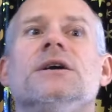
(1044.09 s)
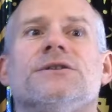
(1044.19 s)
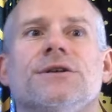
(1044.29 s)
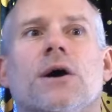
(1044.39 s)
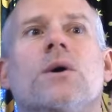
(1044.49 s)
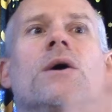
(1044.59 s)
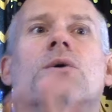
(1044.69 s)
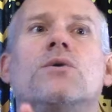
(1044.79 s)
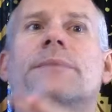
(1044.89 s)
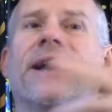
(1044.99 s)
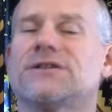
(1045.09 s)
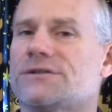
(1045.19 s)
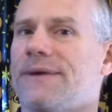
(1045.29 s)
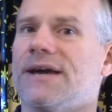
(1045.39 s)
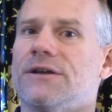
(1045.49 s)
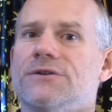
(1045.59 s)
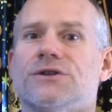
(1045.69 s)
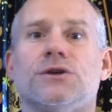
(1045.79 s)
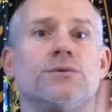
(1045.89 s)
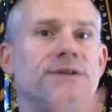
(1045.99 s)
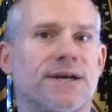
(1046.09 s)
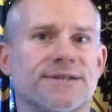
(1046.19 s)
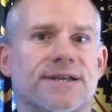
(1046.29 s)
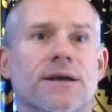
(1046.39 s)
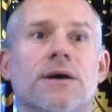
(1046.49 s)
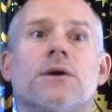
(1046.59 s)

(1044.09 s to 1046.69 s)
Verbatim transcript: to know who matches my energy, who doesn't,